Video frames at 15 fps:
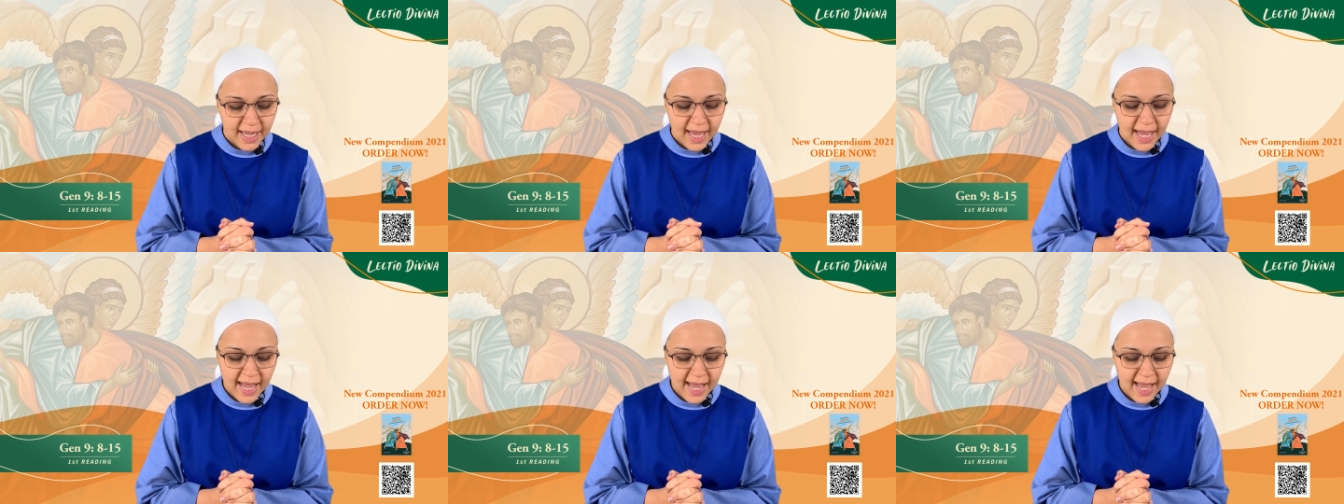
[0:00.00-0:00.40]

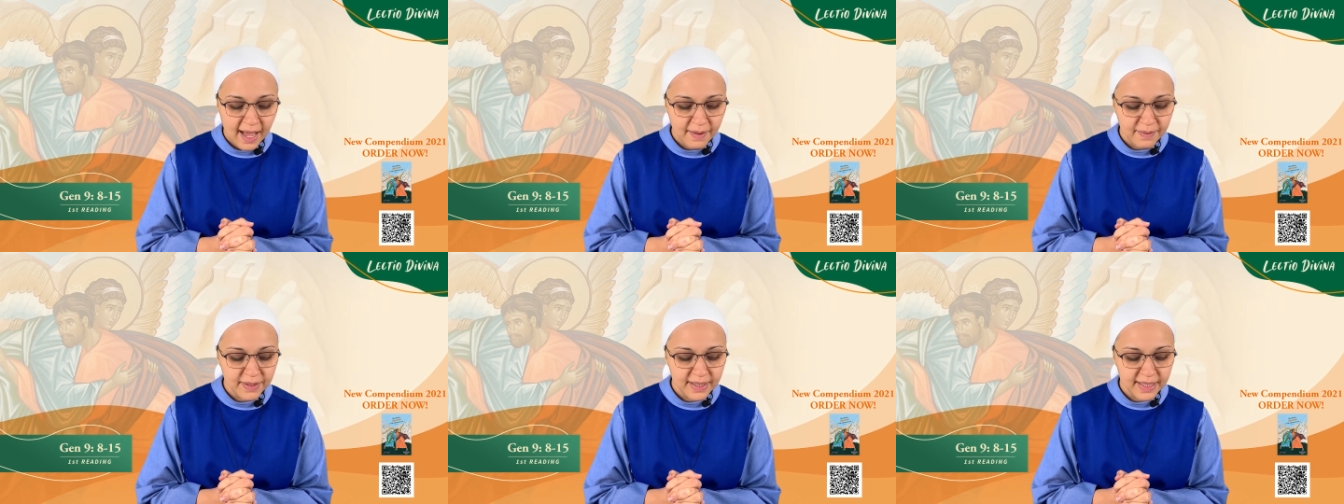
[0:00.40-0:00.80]
I
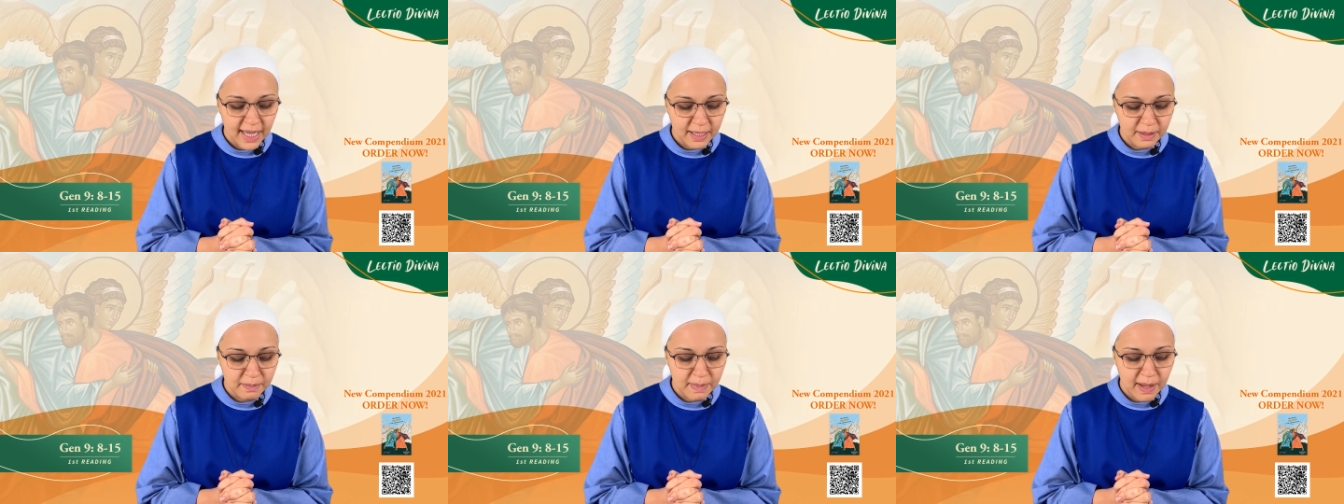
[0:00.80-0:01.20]
have
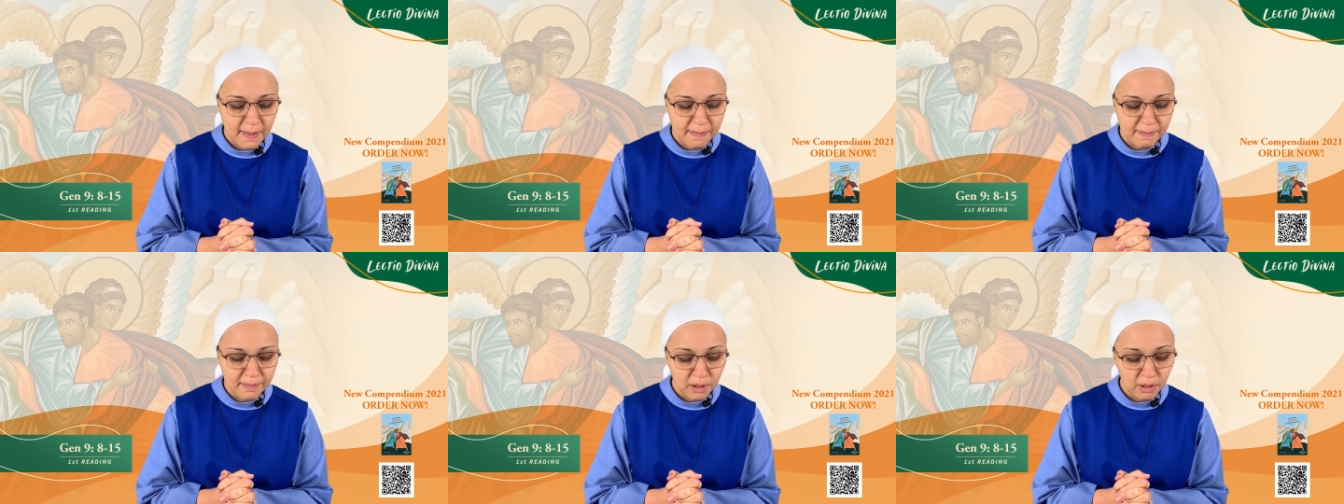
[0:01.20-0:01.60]
set my
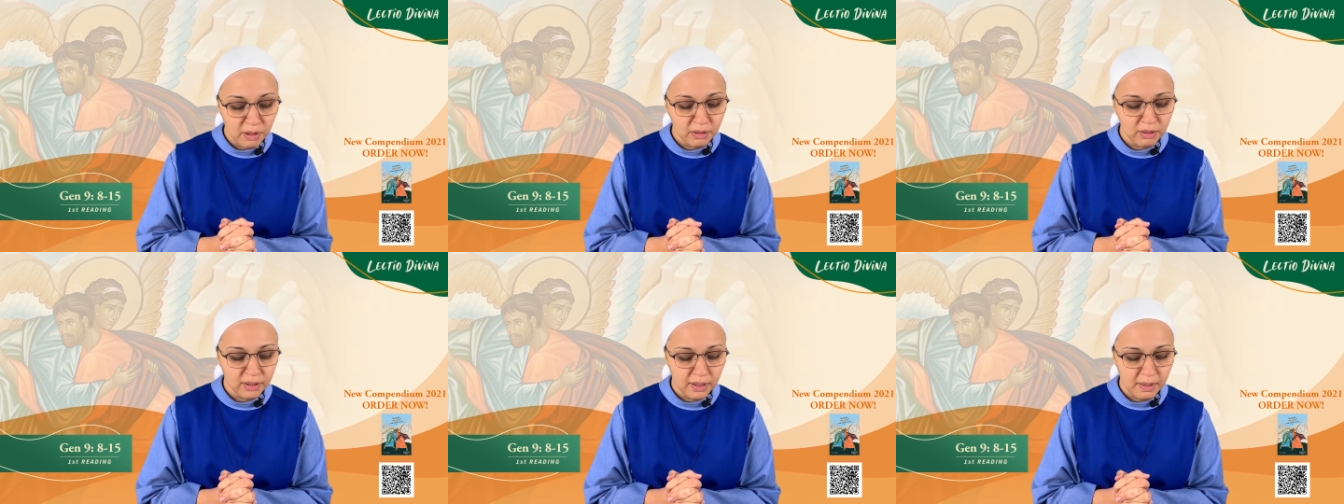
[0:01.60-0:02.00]

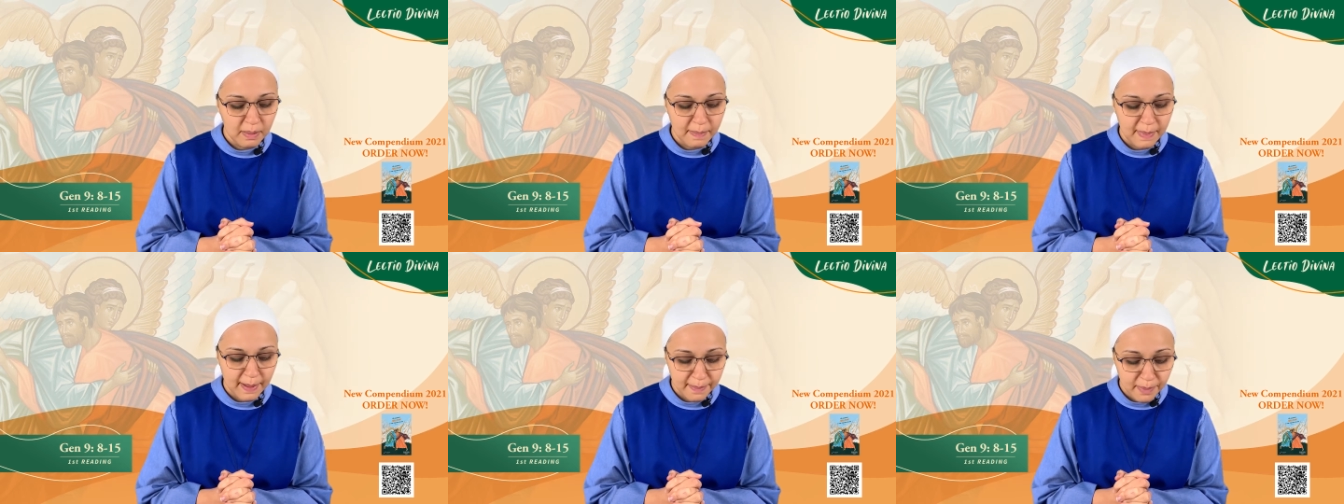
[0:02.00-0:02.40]
bowl
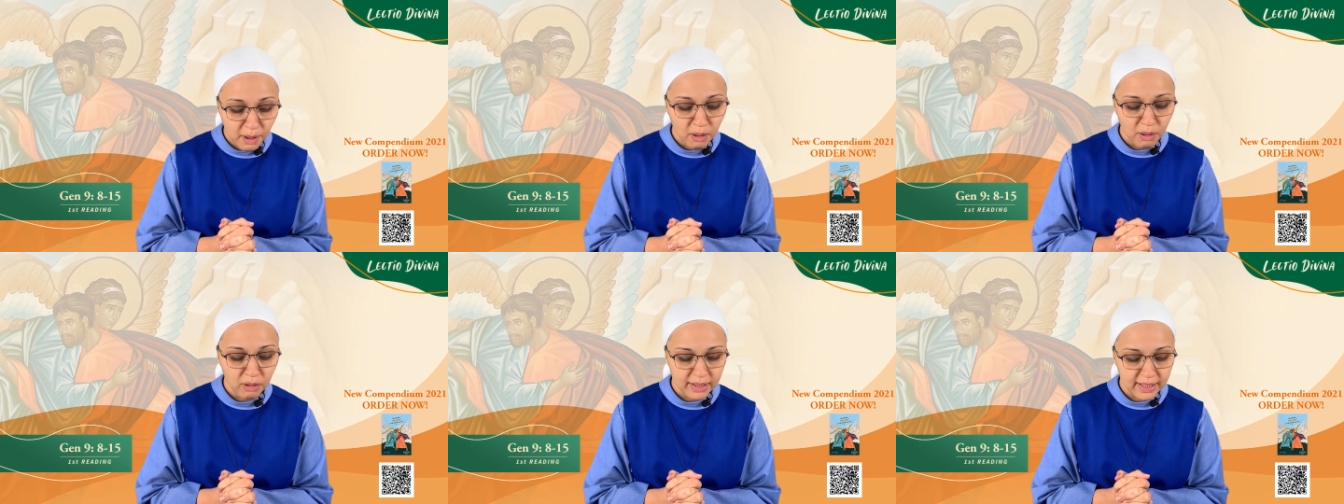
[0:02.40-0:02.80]

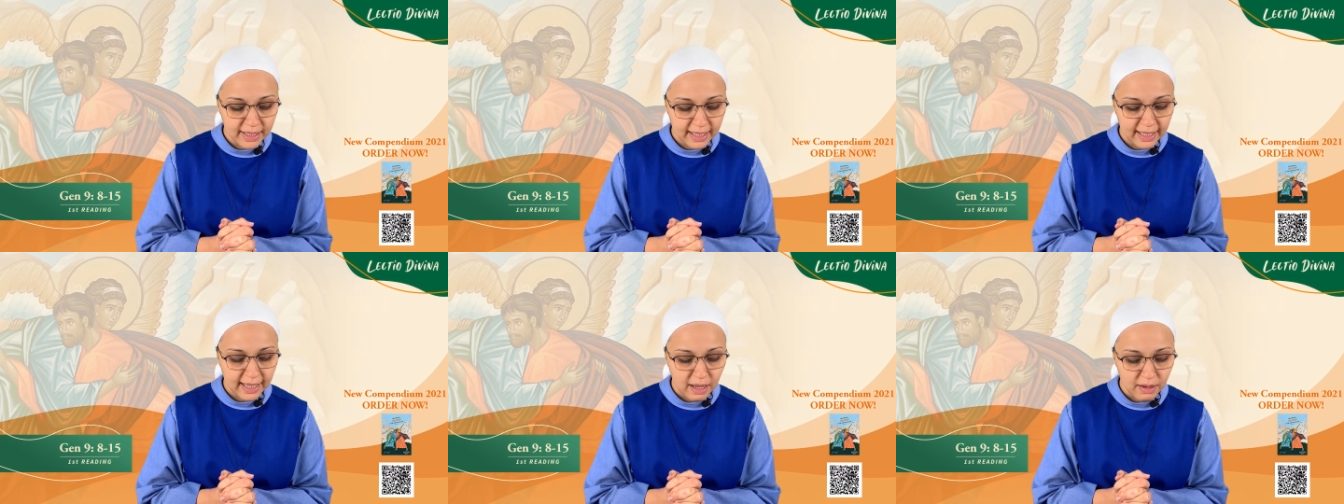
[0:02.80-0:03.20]
in the
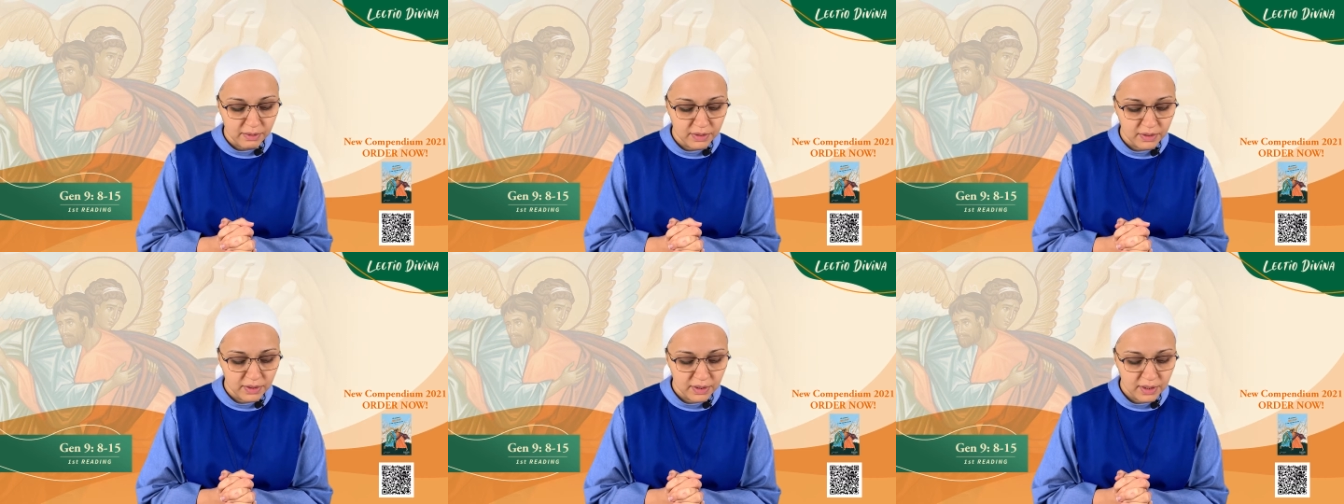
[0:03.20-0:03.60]

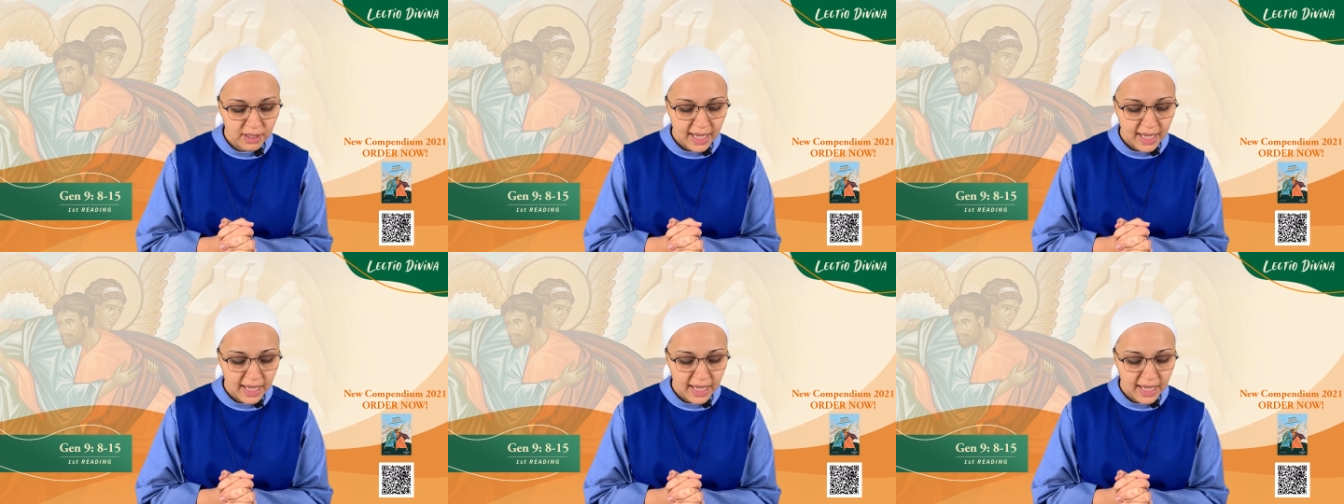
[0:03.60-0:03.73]
clouds,